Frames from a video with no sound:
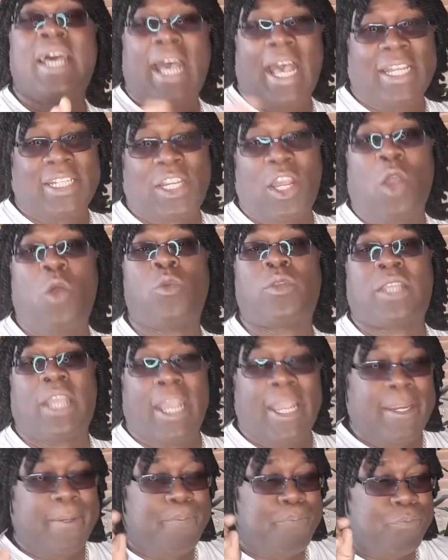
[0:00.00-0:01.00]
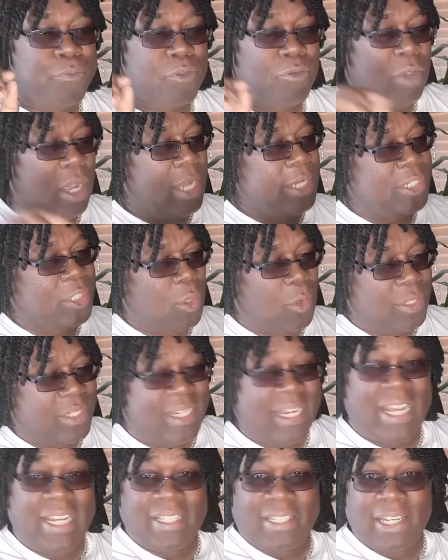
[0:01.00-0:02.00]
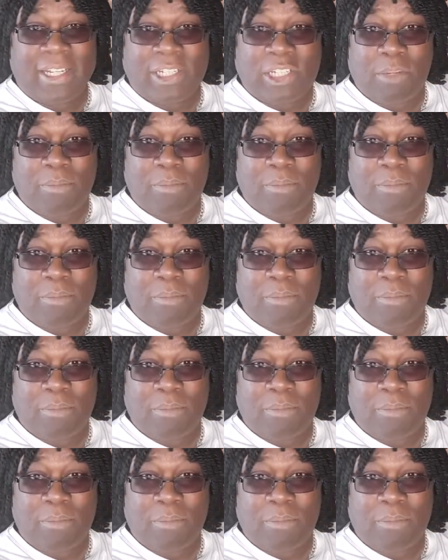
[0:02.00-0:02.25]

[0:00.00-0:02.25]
I said, okay, right? So I text it